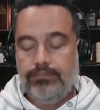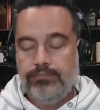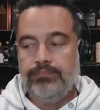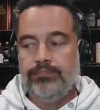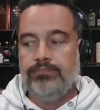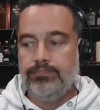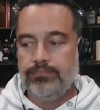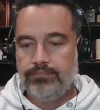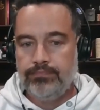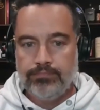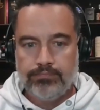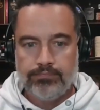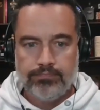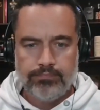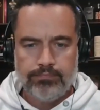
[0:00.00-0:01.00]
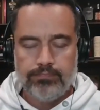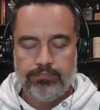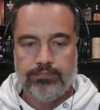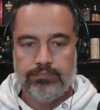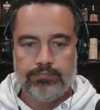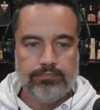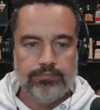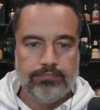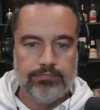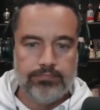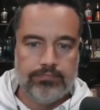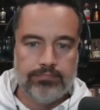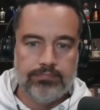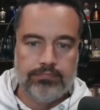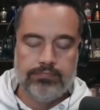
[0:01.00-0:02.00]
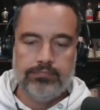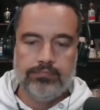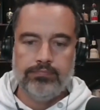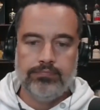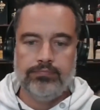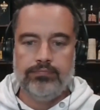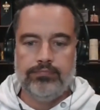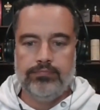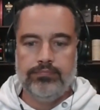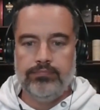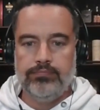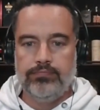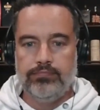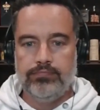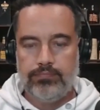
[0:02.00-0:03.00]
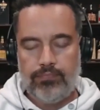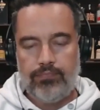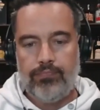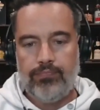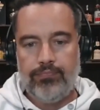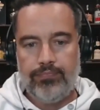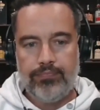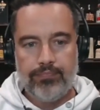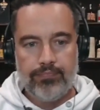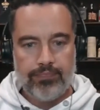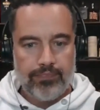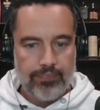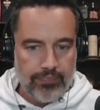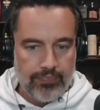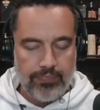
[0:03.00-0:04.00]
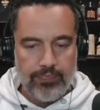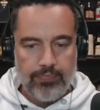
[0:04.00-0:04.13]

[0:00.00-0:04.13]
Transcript: (silent)